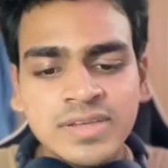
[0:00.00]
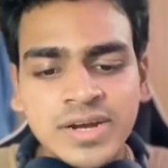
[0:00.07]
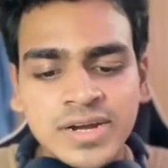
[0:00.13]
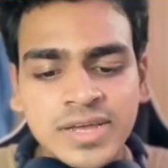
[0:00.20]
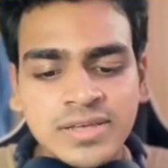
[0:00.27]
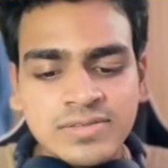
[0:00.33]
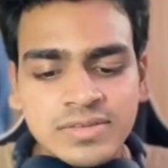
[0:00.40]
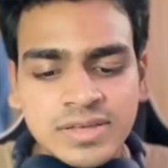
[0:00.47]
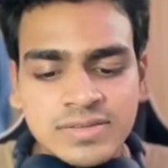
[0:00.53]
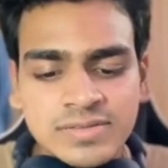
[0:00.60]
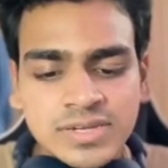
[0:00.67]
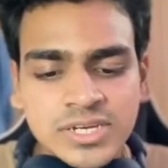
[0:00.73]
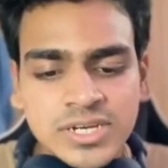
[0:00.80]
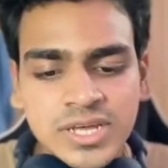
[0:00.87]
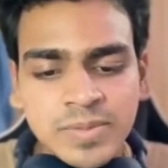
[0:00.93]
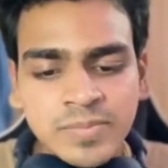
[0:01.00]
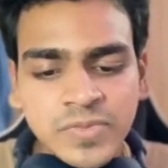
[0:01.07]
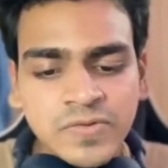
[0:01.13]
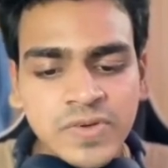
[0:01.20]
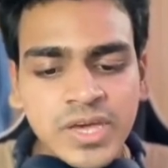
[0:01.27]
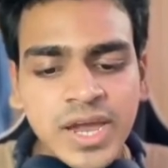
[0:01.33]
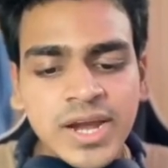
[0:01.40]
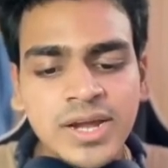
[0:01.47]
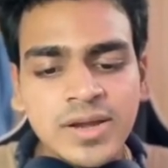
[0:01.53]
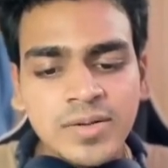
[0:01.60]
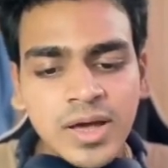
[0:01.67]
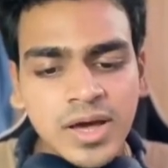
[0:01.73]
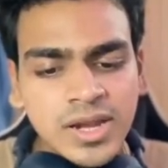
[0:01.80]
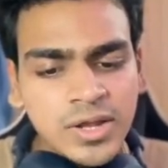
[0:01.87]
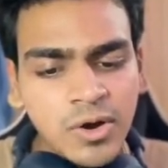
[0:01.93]
settings. In system we get
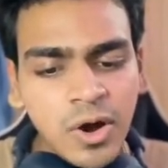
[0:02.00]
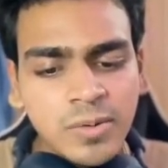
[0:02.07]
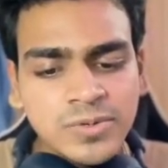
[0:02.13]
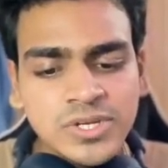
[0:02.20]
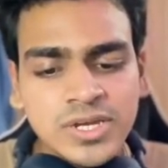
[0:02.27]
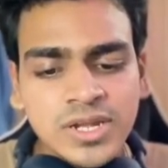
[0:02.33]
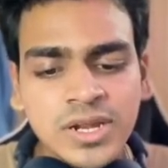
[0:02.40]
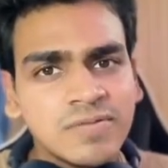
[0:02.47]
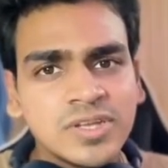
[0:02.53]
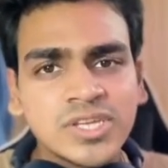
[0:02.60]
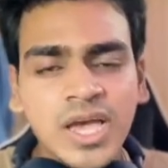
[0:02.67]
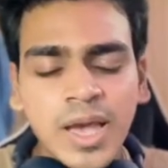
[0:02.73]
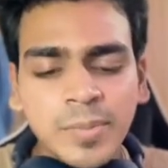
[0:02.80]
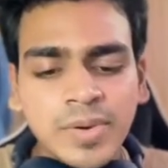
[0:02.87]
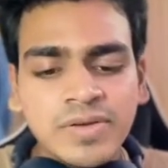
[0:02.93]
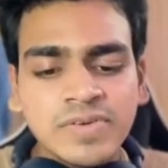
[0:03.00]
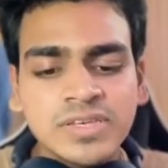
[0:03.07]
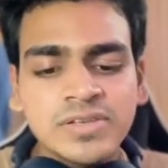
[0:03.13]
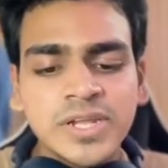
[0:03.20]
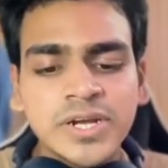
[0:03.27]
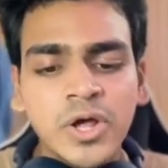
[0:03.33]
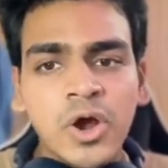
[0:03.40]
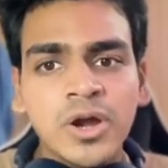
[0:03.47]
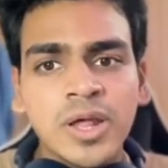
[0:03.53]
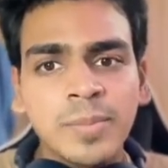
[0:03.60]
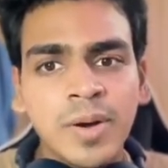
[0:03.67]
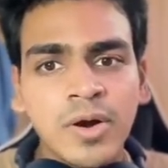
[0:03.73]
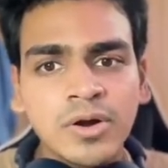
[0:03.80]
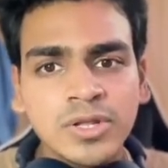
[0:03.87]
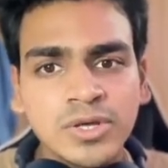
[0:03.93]
a new option which I previously talked
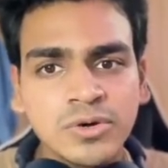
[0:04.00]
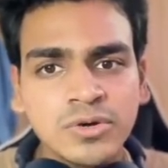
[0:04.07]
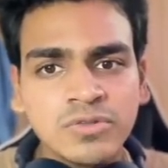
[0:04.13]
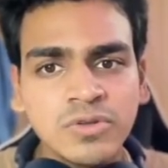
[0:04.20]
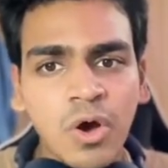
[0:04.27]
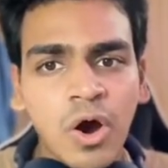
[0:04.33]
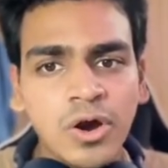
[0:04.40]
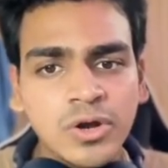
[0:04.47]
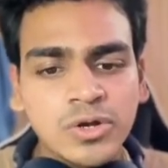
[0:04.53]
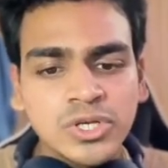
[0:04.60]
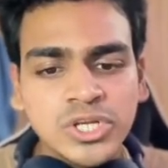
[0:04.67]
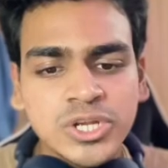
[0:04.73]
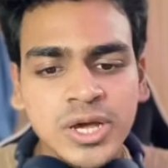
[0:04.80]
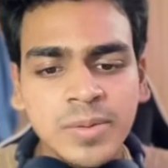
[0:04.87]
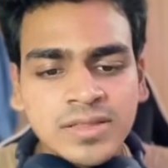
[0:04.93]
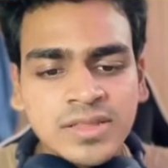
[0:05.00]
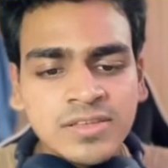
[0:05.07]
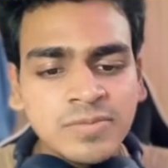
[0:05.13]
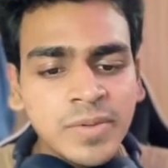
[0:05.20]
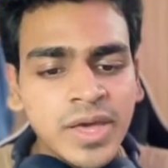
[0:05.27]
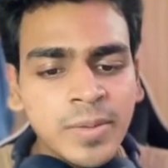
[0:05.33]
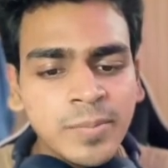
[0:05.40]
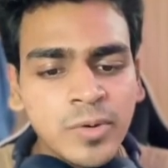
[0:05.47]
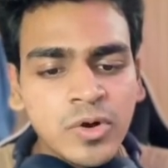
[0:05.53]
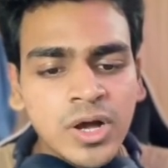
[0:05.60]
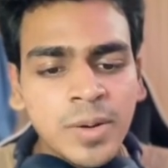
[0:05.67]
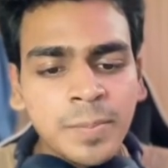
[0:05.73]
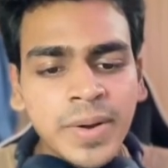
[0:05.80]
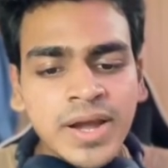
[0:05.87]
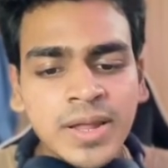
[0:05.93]
about, use auto stub. This may improve
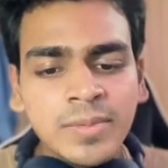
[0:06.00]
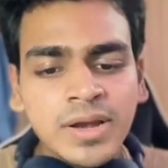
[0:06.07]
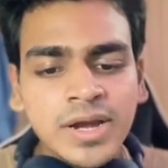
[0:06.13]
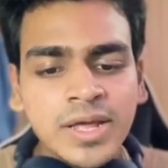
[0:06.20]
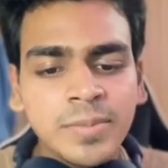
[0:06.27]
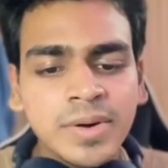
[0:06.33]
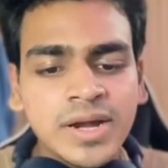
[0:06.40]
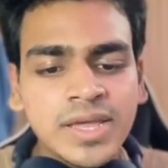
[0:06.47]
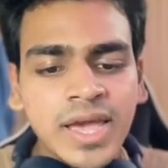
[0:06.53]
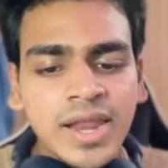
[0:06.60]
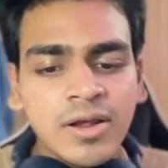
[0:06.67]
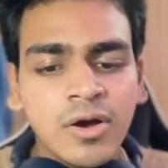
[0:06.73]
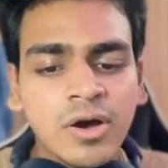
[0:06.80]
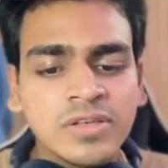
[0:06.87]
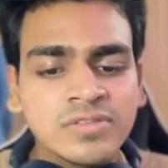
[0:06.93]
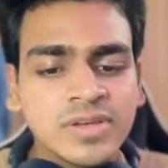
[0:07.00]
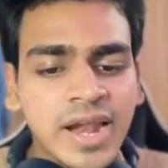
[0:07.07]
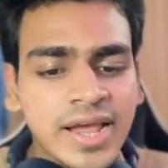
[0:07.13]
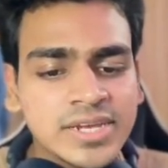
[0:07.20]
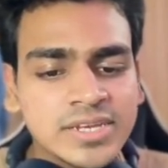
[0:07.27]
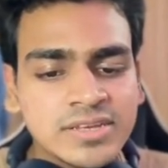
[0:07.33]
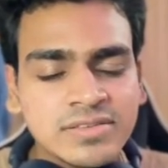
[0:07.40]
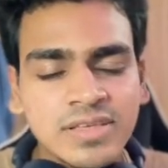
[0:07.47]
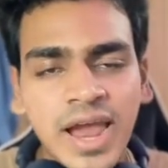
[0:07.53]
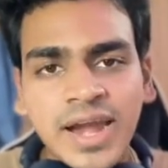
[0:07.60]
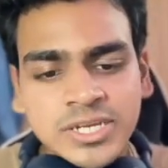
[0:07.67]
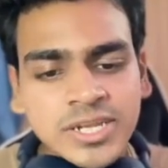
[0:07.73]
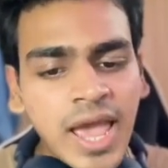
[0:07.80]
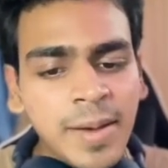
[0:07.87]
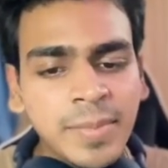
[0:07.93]
compatibility but can cause crashes
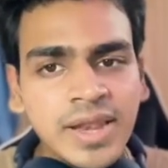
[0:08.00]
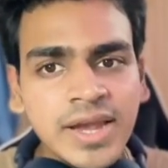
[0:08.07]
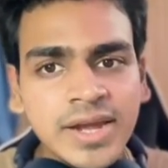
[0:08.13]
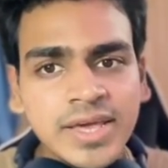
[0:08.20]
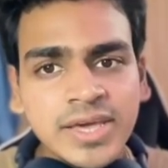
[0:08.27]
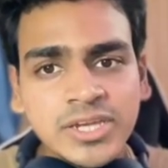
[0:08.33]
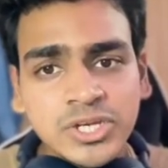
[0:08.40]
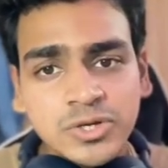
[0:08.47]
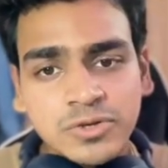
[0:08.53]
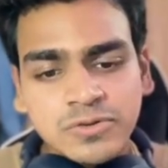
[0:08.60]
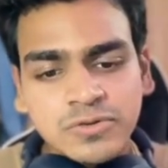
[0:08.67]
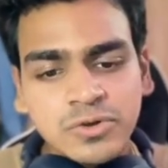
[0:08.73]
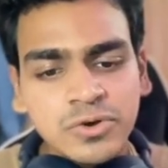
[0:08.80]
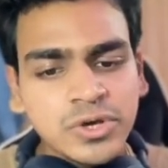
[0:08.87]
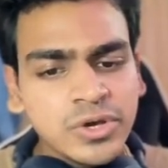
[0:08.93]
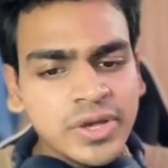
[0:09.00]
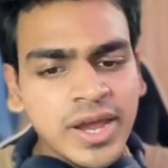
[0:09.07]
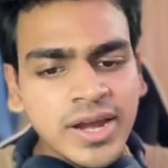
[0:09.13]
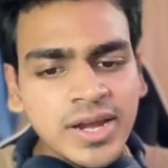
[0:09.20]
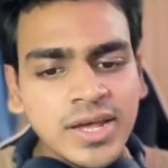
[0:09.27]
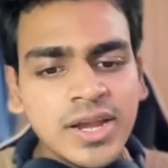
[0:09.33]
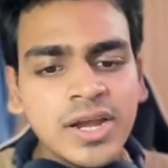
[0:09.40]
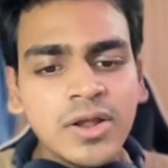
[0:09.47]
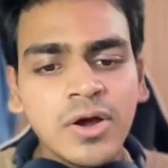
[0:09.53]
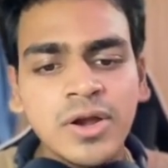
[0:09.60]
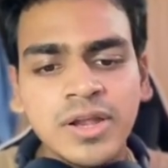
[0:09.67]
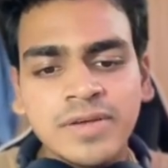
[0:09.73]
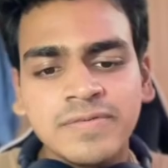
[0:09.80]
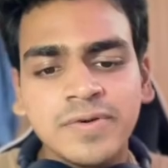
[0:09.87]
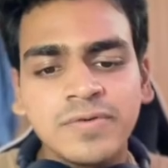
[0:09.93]
and stability issues, so you can turn it
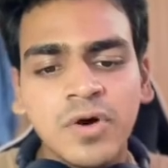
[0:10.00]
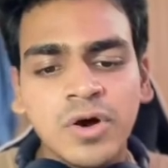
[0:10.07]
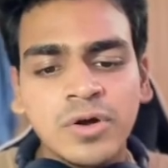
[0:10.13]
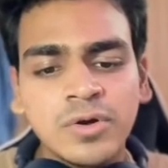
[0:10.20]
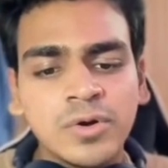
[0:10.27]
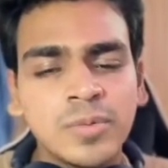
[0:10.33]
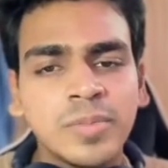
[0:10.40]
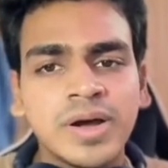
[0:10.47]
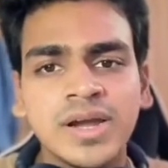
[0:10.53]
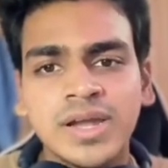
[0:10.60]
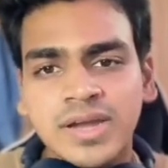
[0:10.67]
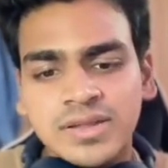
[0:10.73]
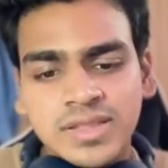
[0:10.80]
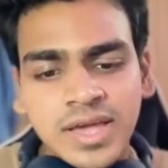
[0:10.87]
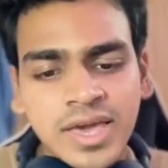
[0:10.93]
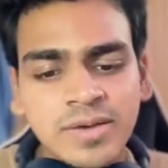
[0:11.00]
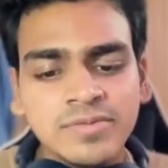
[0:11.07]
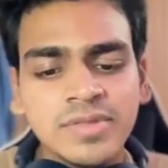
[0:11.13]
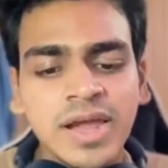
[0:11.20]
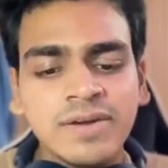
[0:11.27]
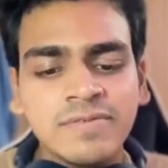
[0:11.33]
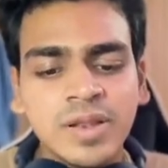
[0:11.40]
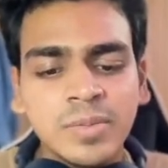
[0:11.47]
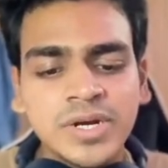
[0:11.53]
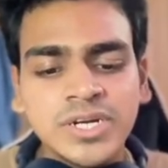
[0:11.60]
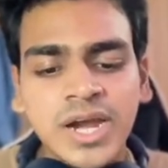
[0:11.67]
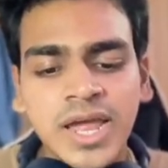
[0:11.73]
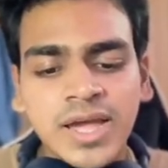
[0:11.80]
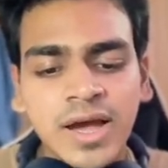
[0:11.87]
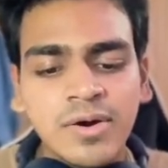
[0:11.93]
on if you want to, but the games that we'll be
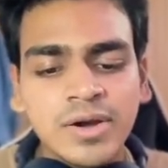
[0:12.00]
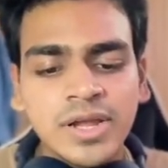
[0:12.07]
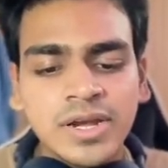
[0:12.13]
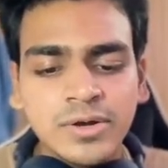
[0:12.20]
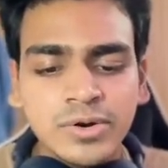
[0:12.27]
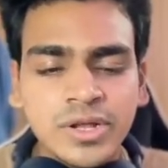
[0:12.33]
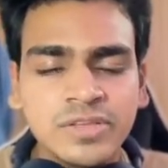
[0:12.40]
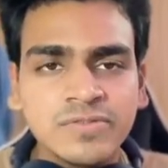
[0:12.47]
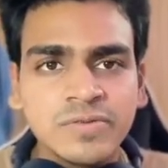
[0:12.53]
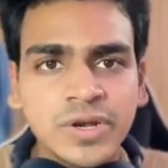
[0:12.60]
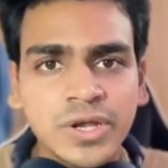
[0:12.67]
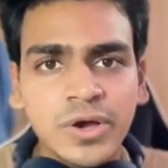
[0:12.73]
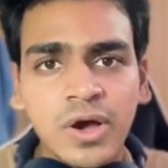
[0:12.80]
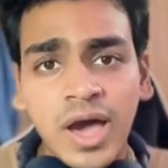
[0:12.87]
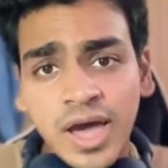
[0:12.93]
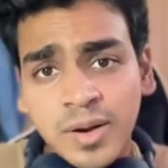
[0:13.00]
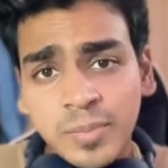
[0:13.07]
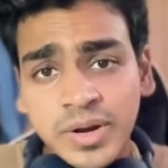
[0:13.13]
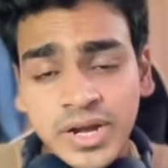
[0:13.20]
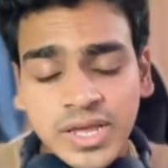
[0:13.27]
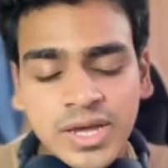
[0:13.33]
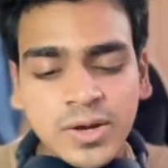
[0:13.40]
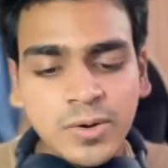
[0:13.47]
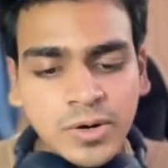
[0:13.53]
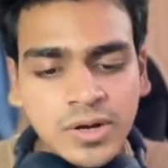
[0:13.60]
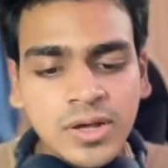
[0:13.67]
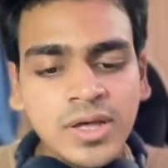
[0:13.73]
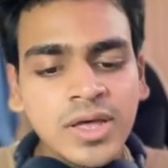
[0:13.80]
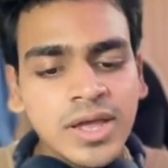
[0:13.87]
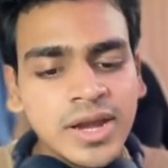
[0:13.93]
trying out in today's video are pretty
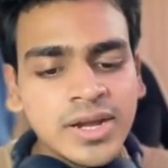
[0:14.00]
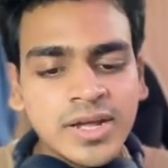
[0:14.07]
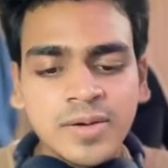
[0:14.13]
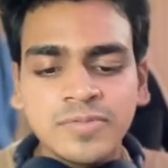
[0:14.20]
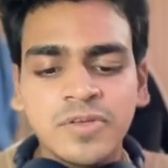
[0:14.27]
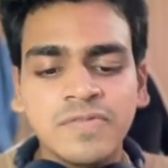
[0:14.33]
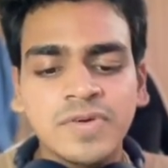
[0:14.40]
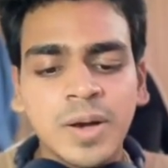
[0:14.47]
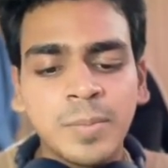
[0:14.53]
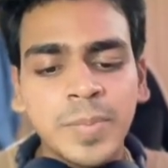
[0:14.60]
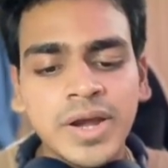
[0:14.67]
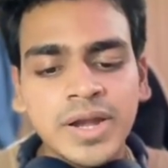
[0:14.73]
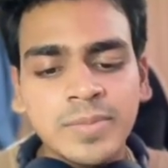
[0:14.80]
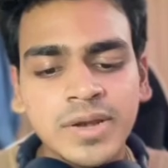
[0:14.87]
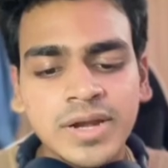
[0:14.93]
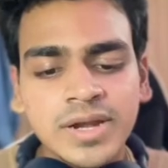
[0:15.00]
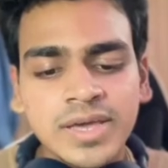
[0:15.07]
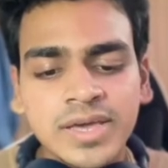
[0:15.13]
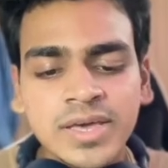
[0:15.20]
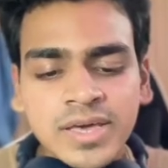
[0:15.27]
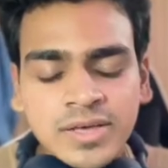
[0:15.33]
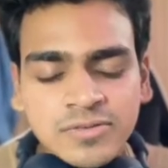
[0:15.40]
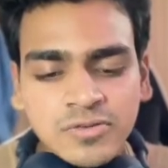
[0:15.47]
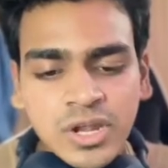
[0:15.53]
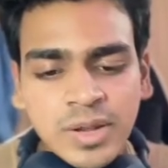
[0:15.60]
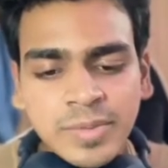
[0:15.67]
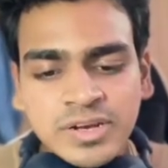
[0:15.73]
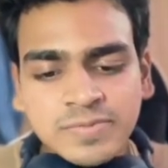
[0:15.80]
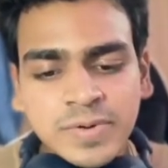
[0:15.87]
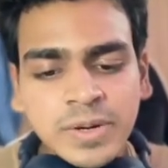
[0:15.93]
good in terms of compatibility. So
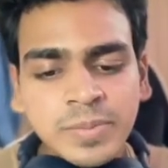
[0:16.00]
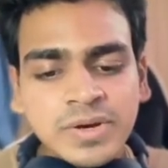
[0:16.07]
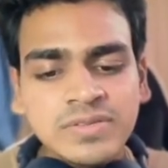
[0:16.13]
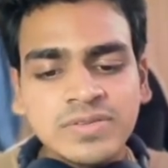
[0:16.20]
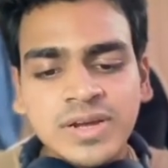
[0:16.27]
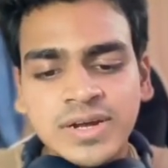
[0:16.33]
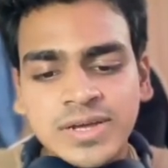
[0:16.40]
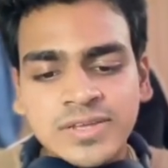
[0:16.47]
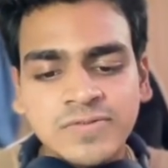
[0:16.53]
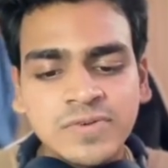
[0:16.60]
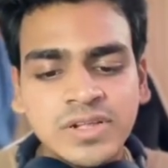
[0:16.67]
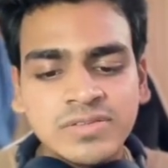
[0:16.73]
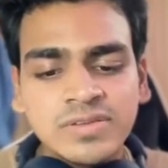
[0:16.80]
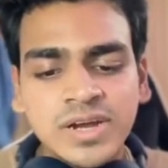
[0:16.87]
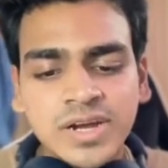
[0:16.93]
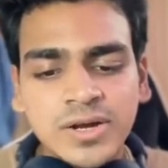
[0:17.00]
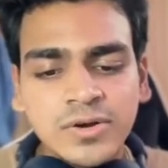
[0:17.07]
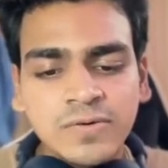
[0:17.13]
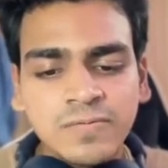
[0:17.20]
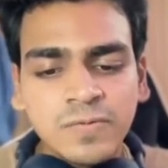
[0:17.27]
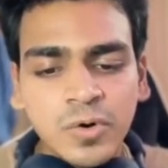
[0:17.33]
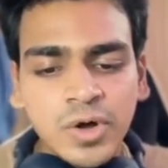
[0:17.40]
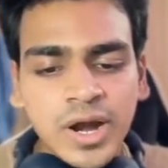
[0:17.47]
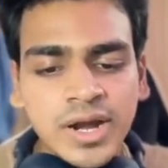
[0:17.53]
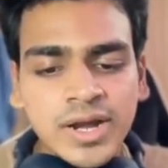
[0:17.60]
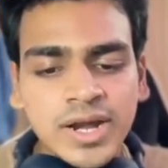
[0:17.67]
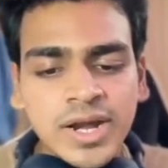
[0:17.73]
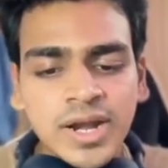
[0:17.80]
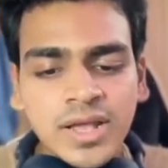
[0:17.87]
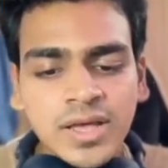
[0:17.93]
limit speed percentage we'll set it to
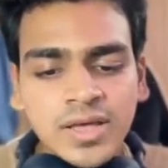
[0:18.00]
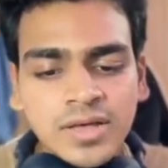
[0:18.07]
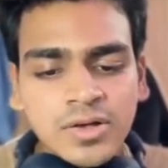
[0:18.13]
400.